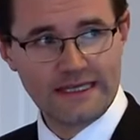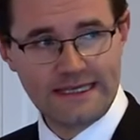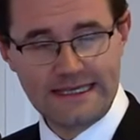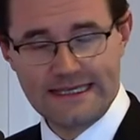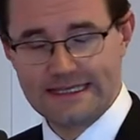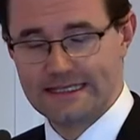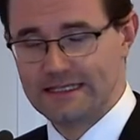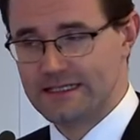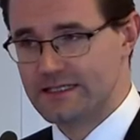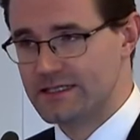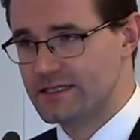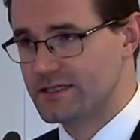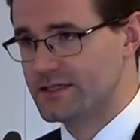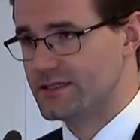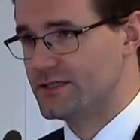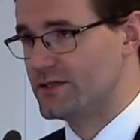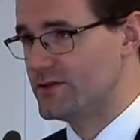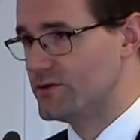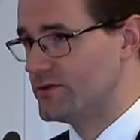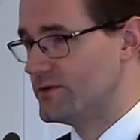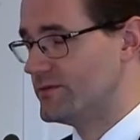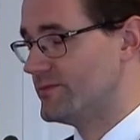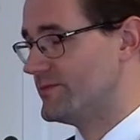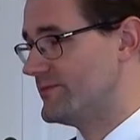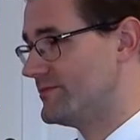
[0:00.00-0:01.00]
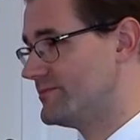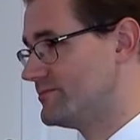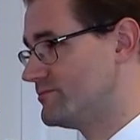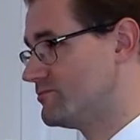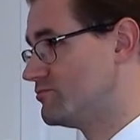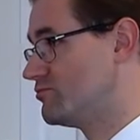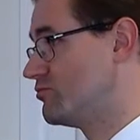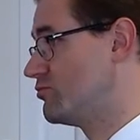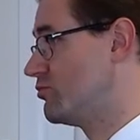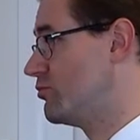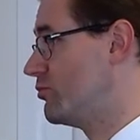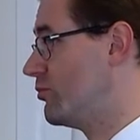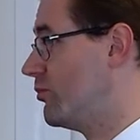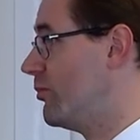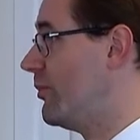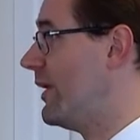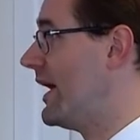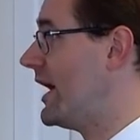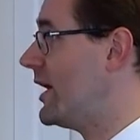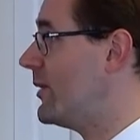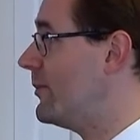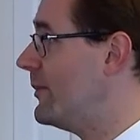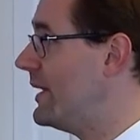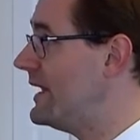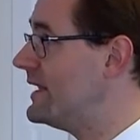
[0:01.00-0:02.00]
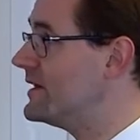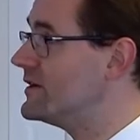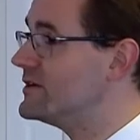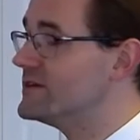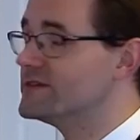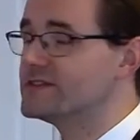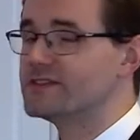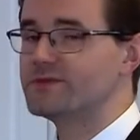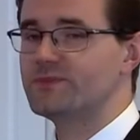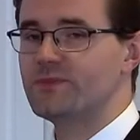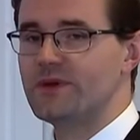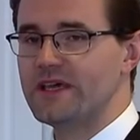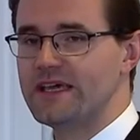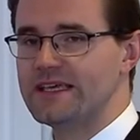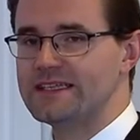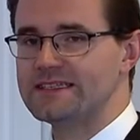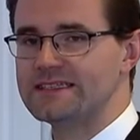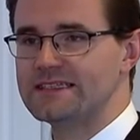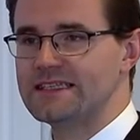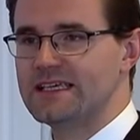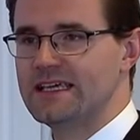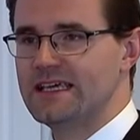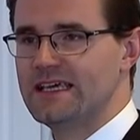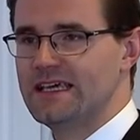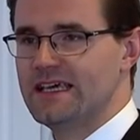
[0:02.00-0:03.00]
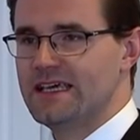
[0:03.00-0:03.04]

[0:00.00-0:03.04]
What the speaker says: in the biomedical space,